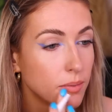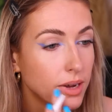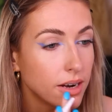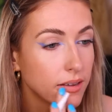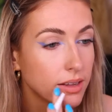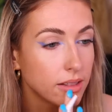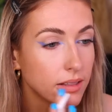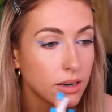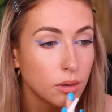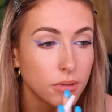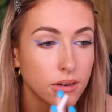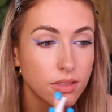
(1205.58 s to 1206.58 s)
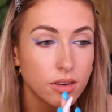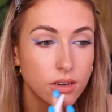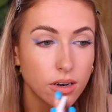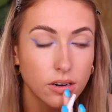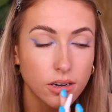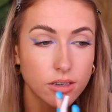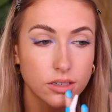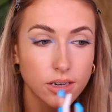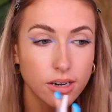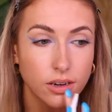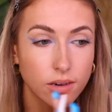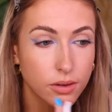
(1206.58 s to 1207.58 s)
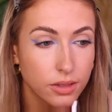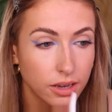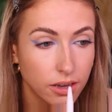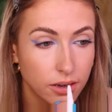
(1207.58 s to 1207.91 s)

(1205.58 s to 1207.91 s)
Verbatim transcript: I'm adding a little bit of the darker shade around the